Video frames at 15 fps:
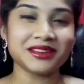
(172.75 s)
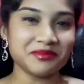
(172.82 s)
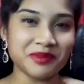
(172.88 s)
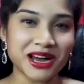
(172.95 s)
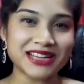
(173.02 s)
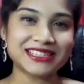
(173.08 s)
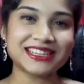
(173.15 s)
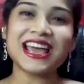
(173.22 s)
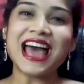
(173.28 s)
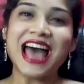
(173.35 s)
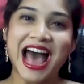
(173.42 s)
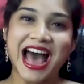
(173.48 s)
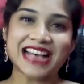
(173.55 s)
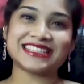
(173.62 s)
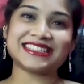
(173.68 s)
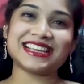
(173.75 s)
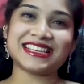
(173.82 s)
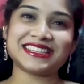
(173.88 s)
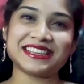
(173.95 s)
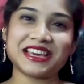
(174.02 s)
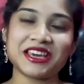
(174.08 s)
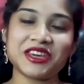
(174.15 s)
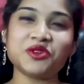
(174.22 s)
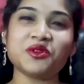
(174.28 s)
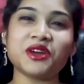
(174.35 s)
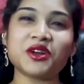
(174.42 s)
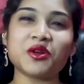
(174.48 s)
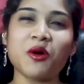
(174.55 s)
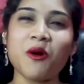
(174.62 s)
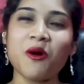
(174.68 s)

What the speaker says: But as they say, you can